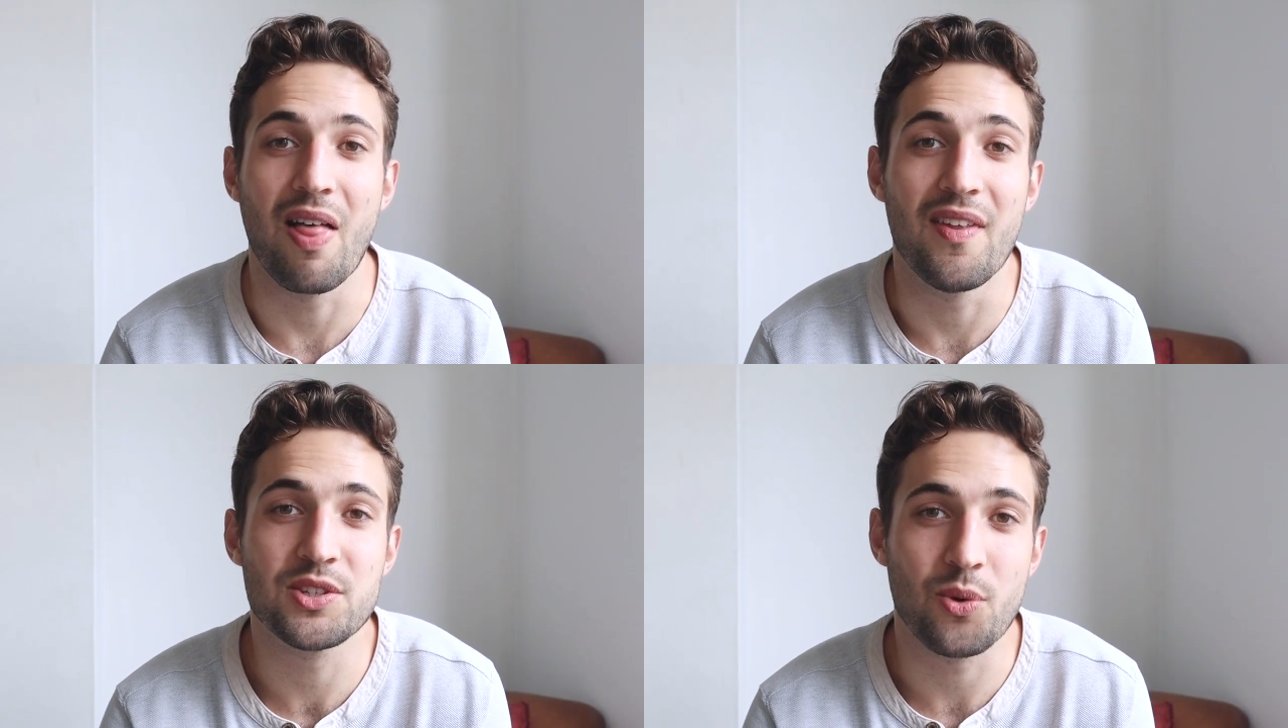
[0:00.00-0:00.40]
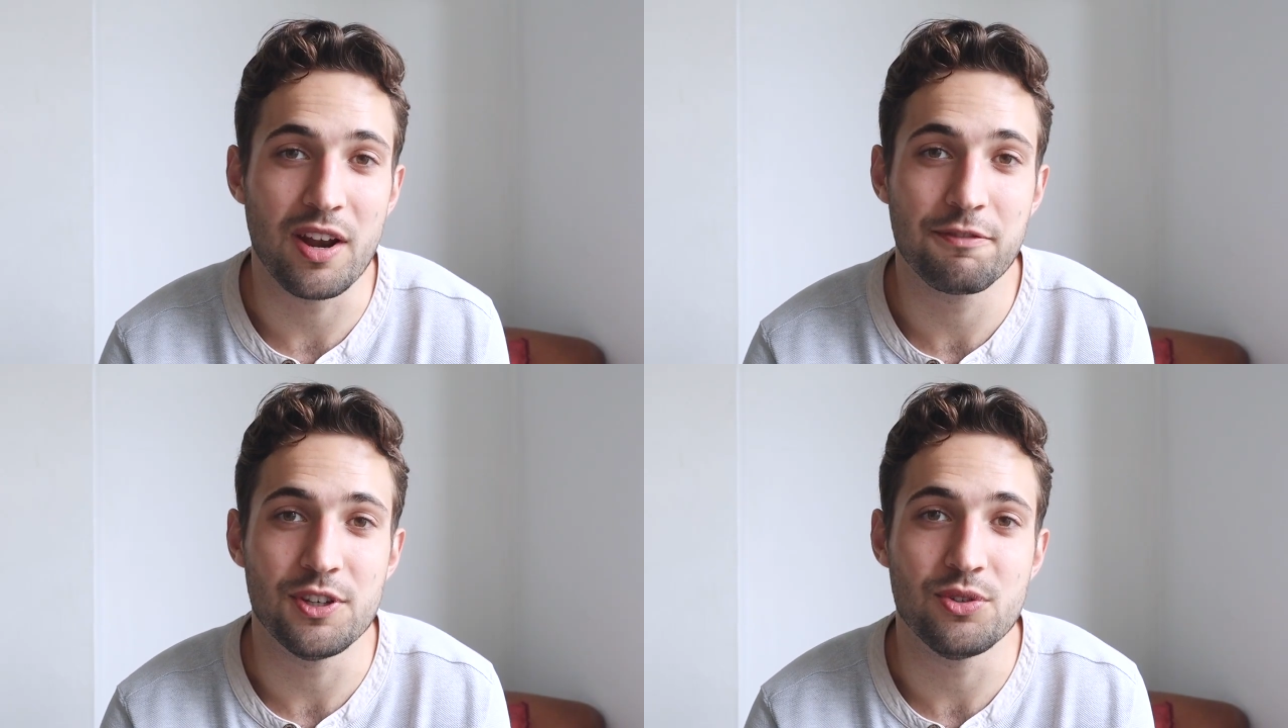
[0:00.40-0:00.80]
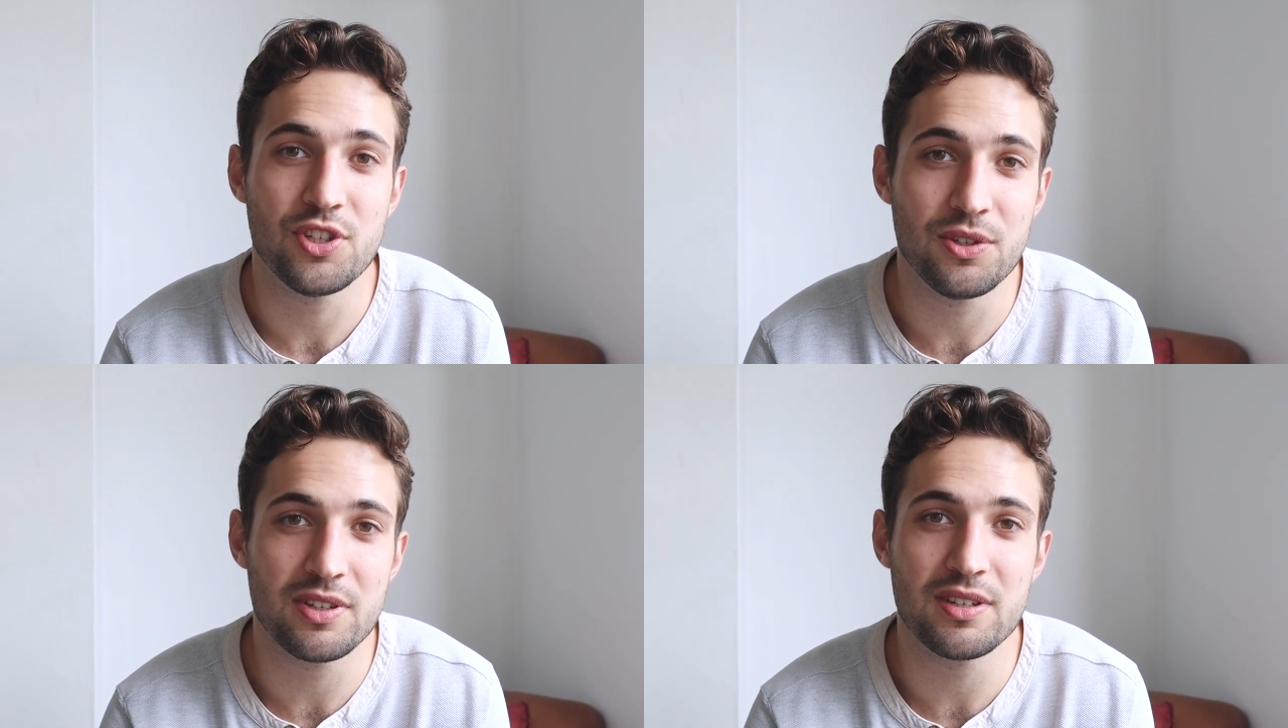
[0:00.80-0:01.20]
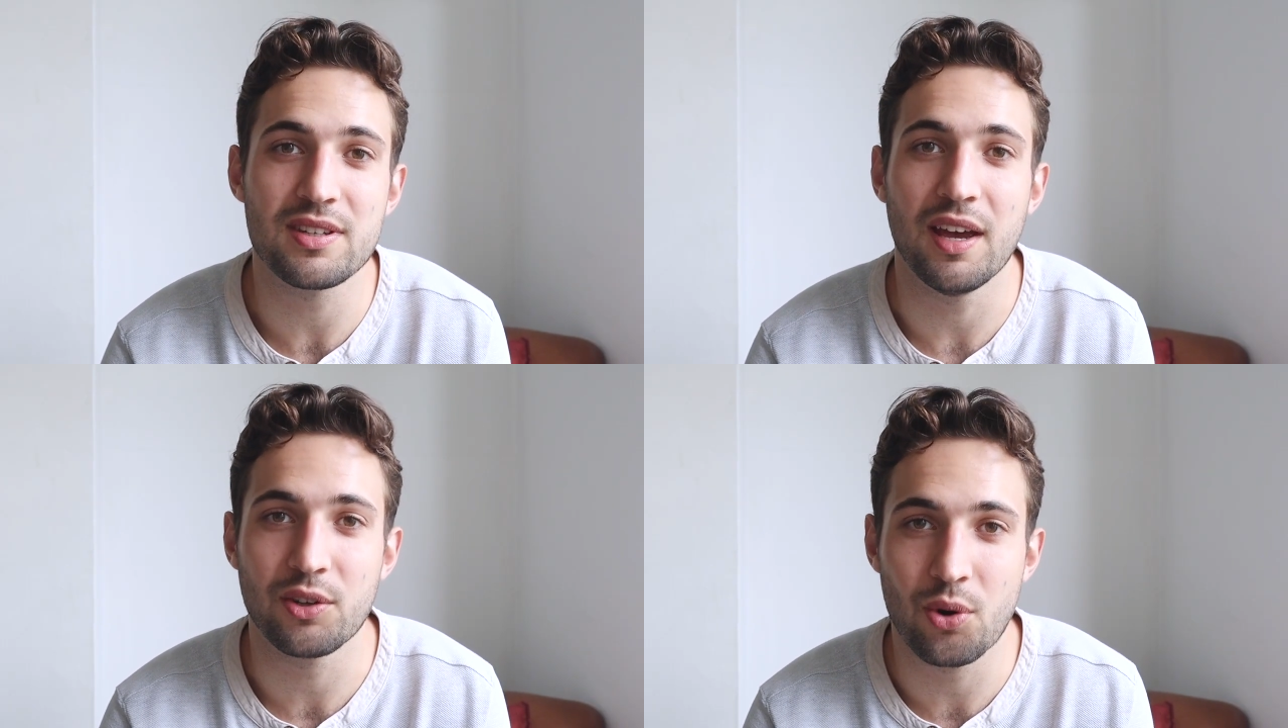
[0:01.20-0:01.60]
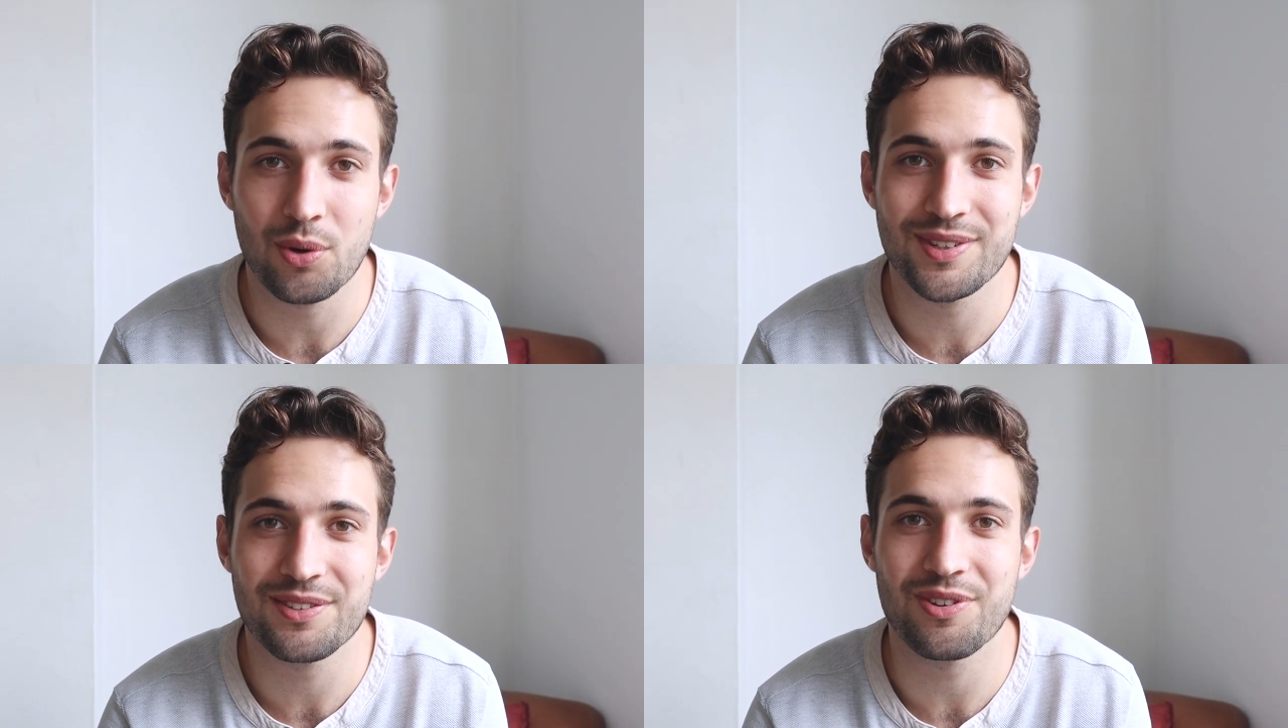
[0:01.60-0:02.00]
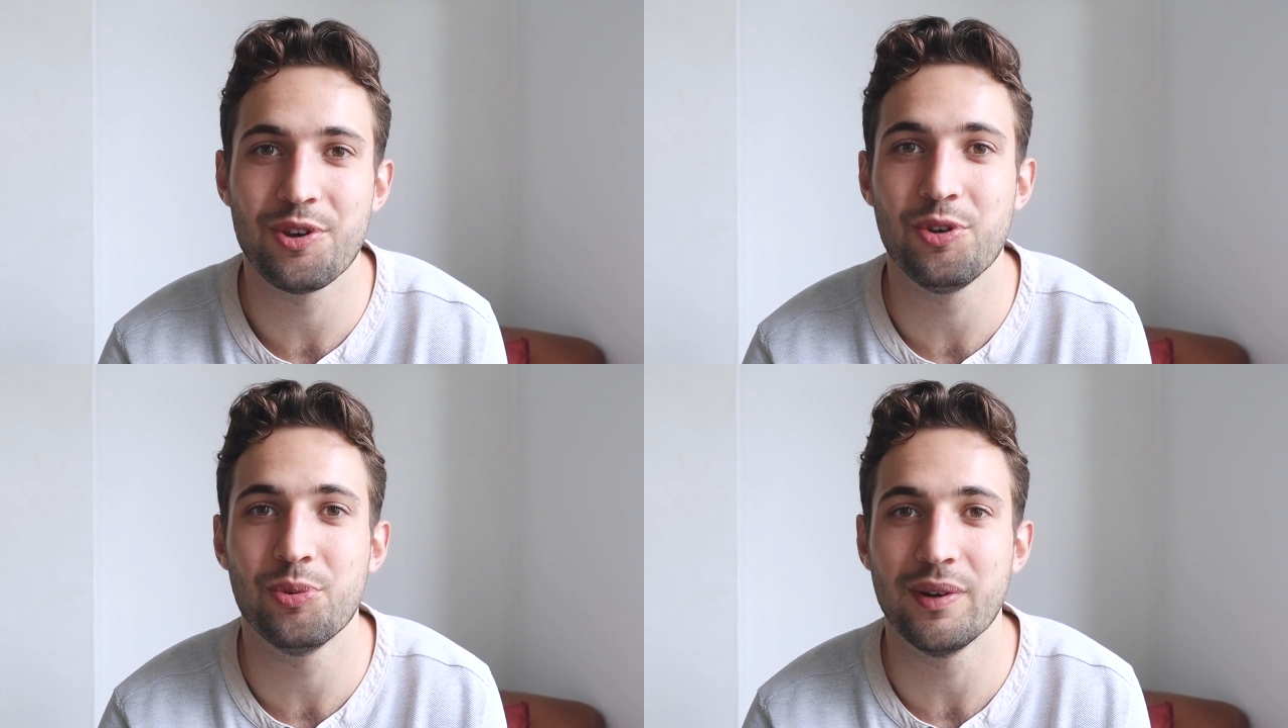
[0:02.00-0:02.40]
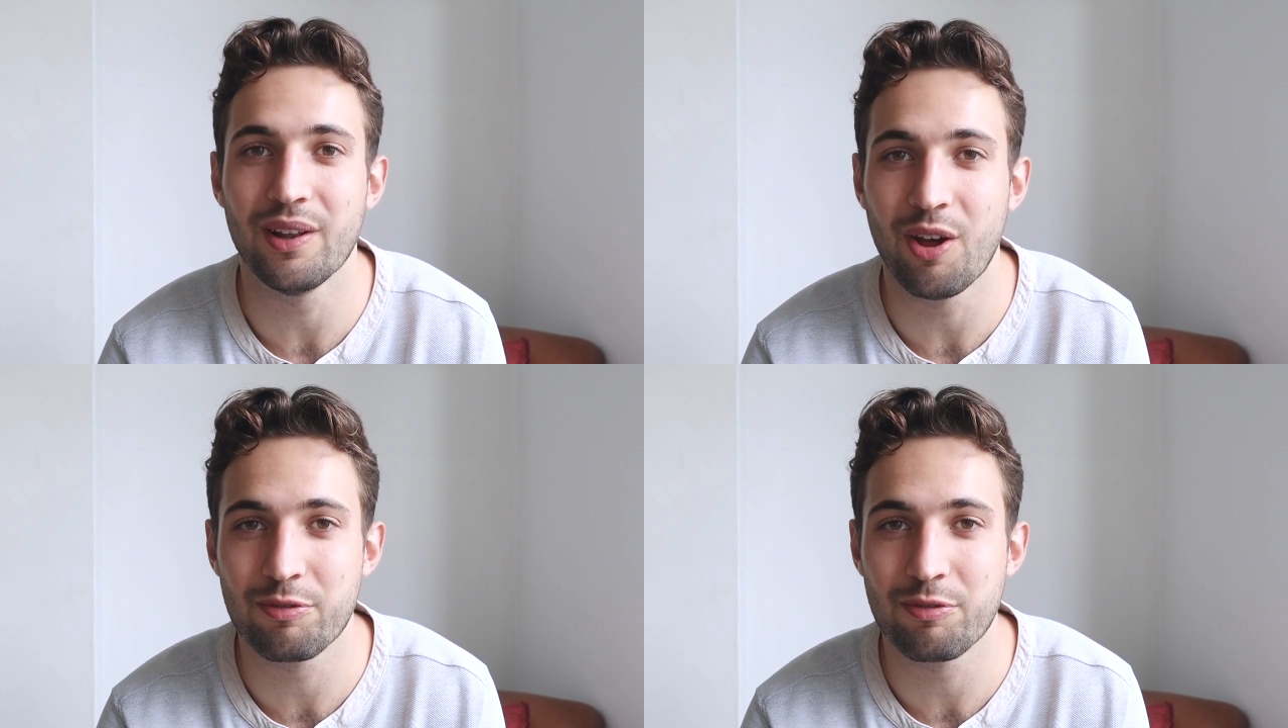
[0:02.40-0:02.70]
and there's quite a few tutors and courses who will